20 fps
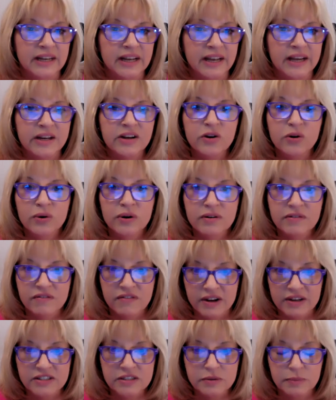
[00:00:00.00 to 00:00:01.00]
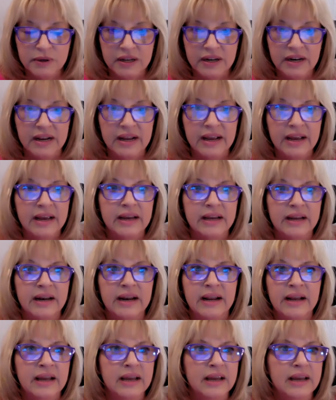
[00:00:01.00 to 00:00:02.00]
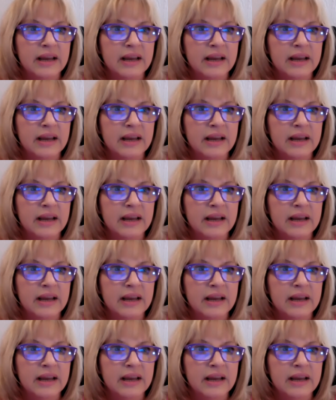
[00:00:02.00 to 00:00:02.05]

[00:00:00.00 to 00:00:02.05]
and your investment. And,